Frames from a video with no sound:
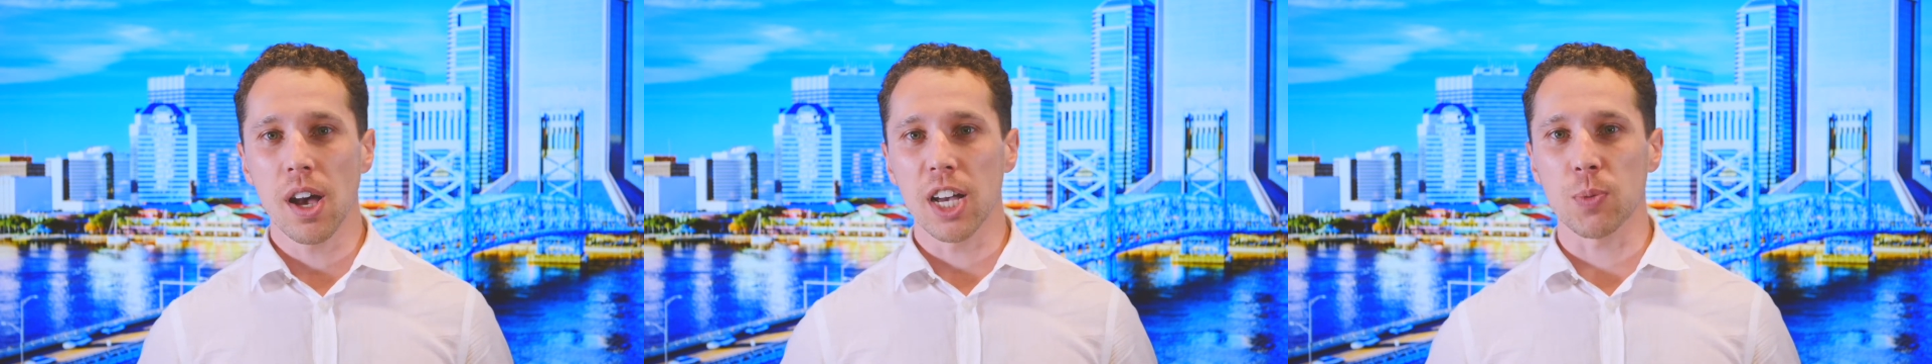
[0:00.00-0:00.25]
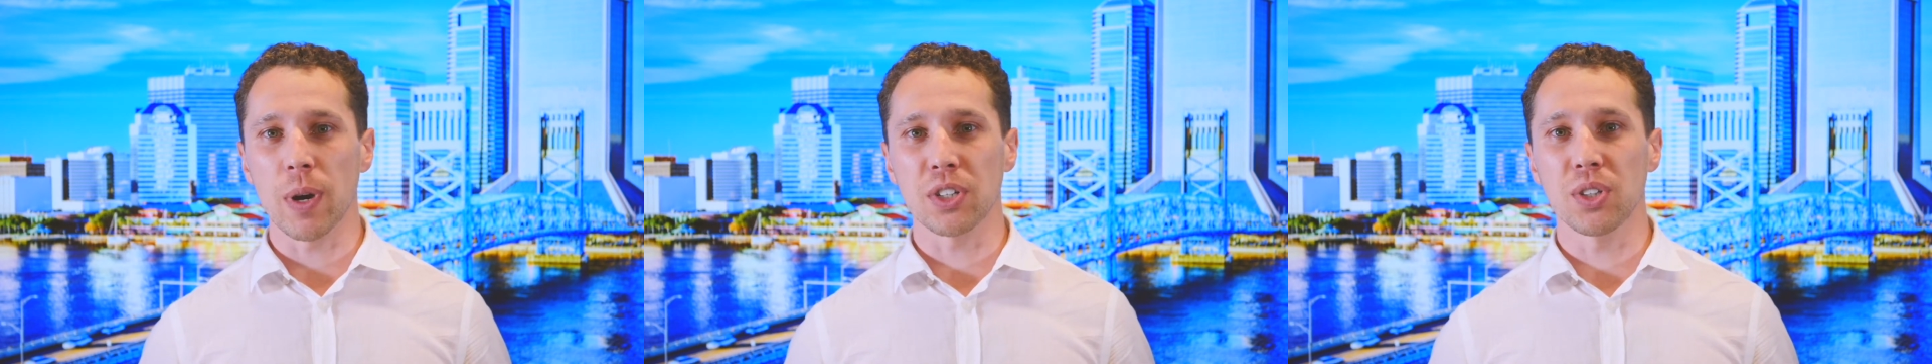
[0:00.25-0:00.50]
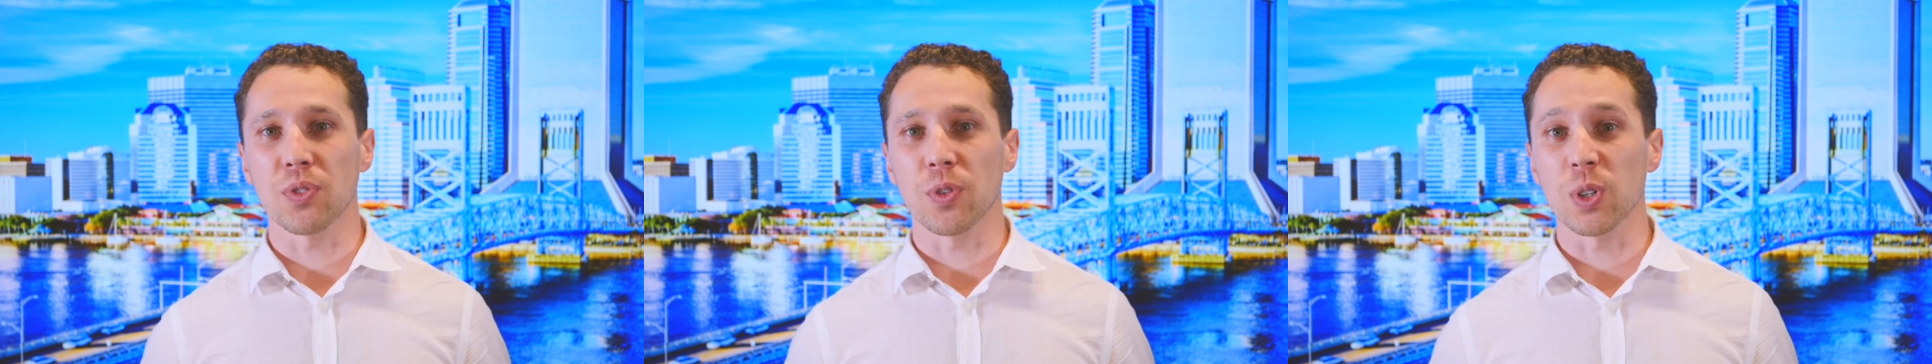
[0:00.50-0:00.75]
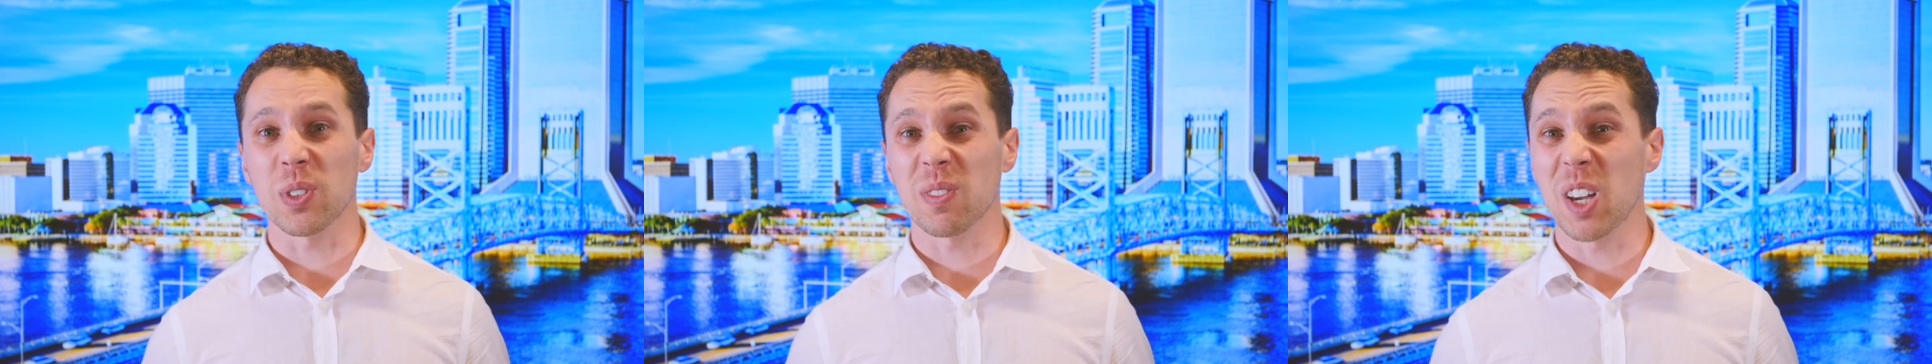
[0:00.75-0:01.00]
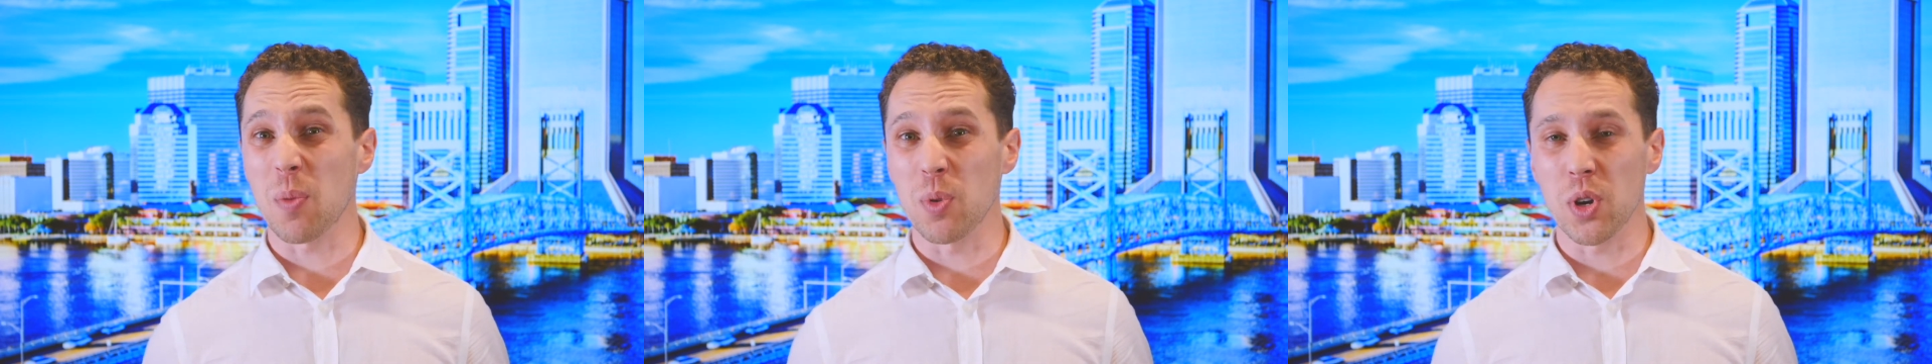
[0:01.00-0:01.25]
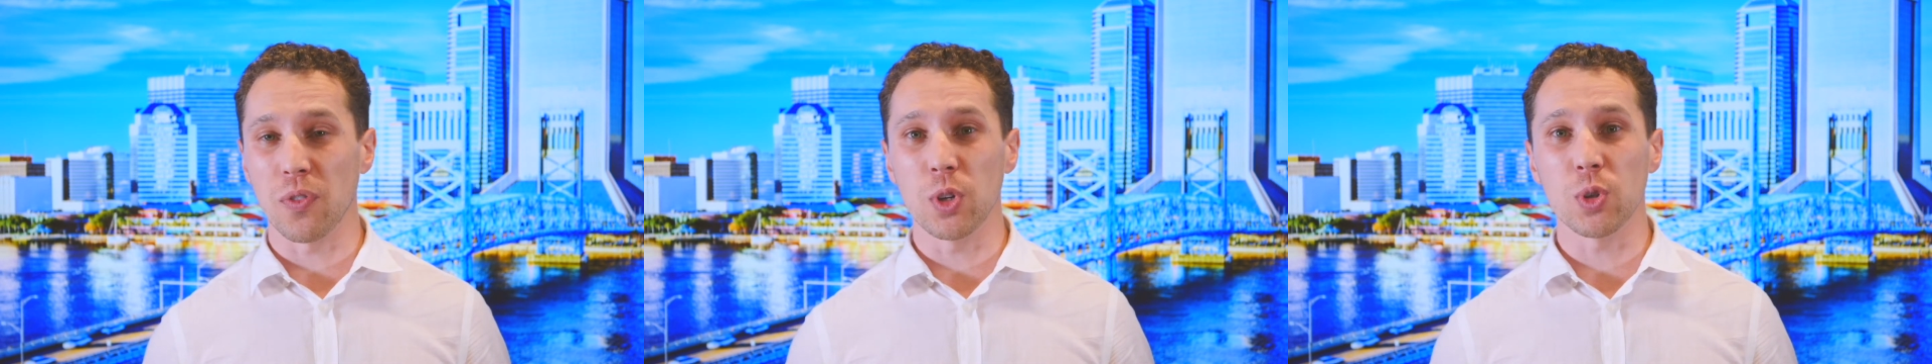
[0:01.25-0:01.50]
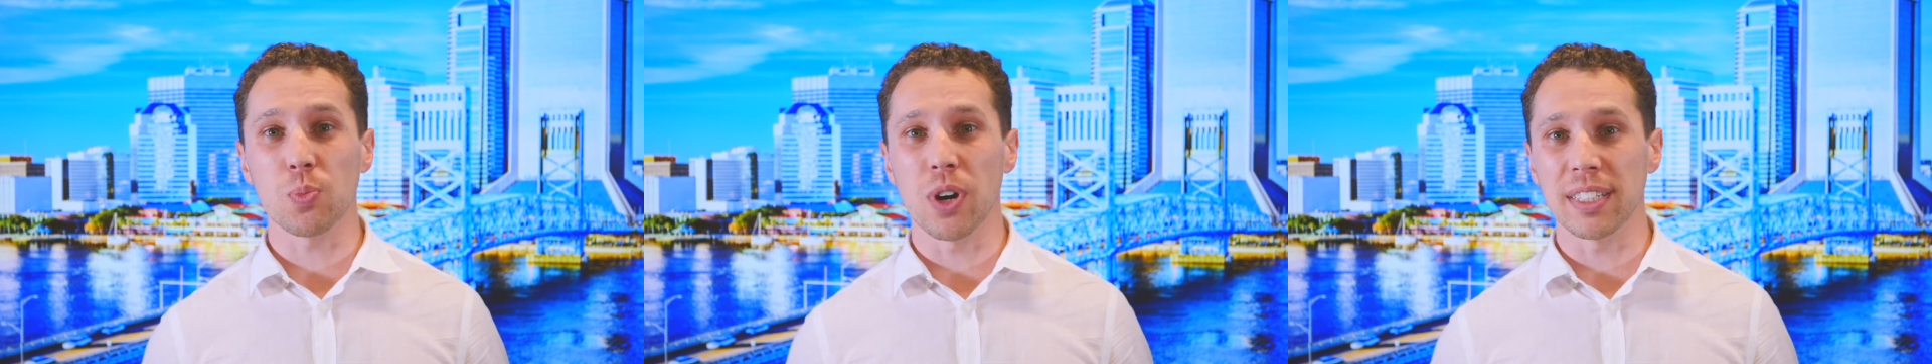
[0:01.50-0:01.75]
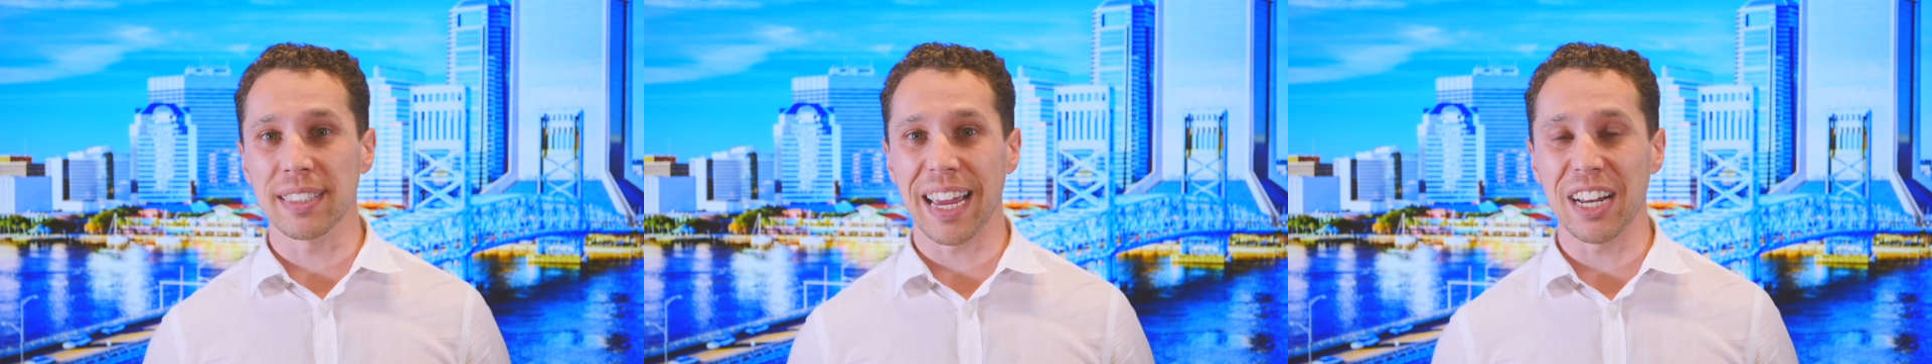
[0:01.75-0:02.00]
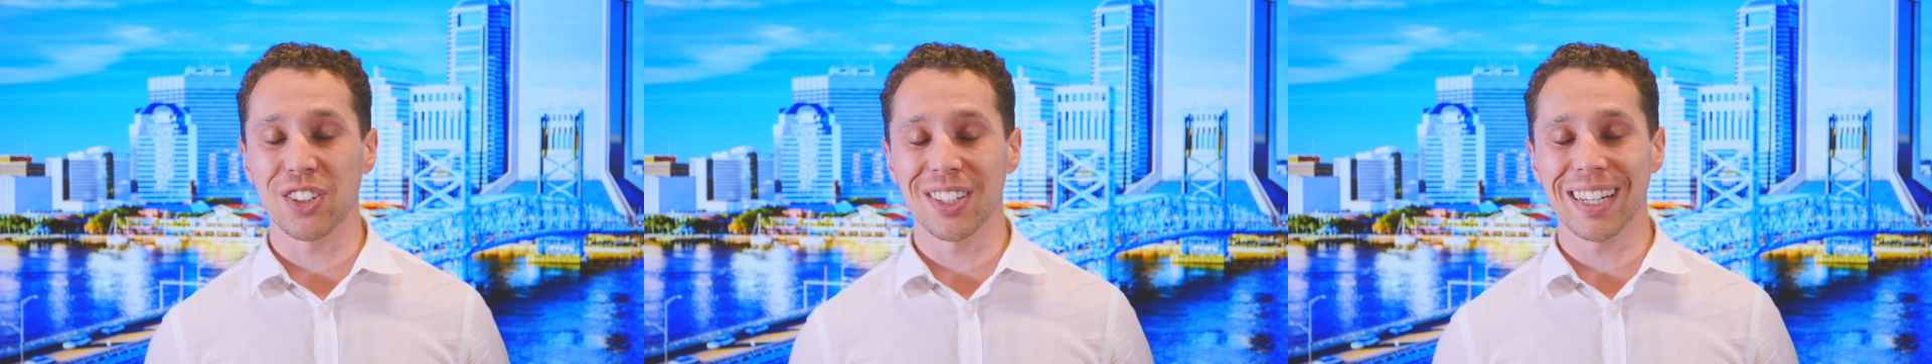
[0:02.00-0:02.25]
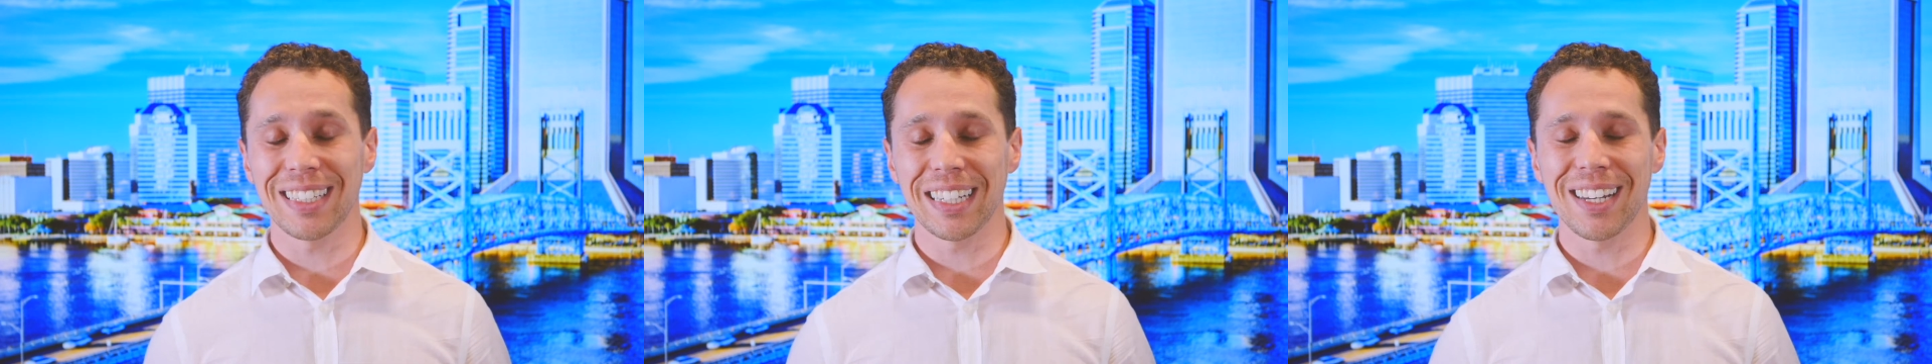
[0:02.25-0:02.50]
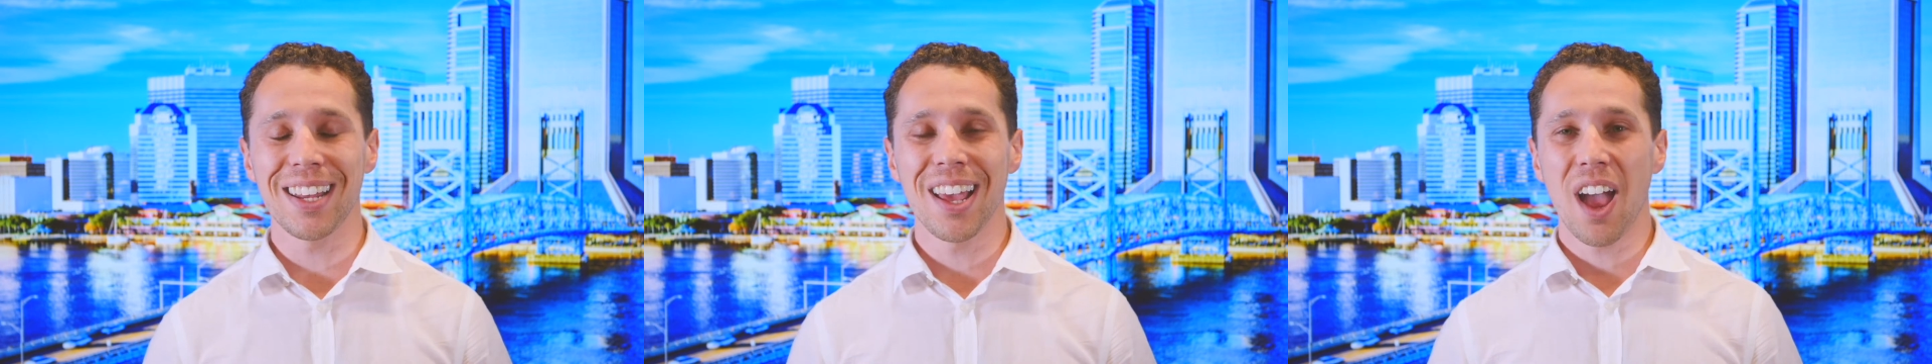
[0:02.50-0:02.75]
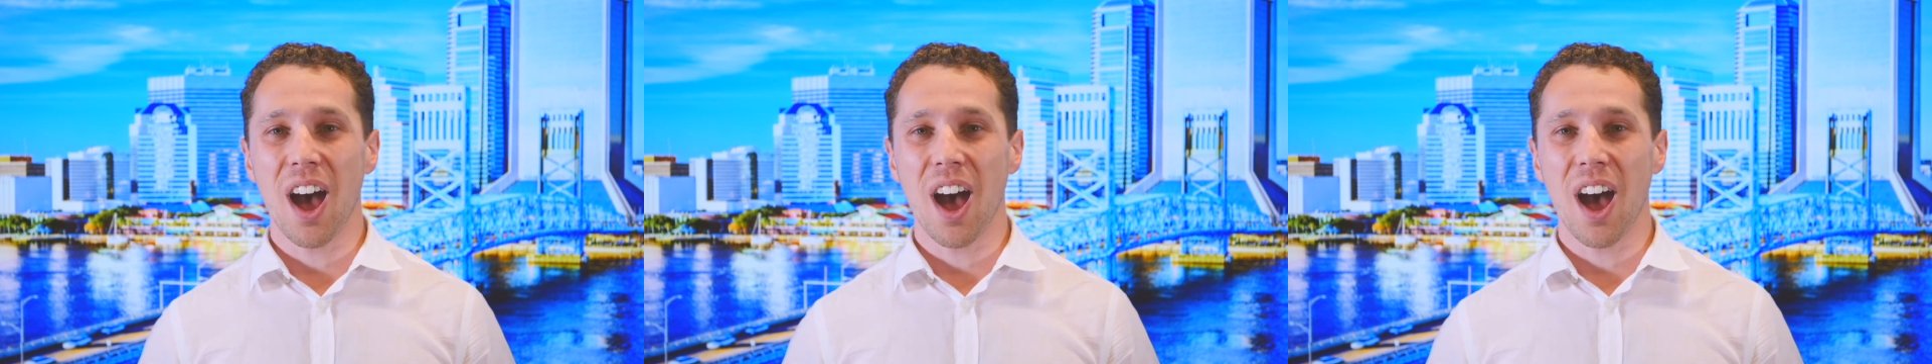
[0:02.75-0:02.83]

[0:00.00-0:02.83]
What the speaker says: especially the first couple interviews, presentations I did.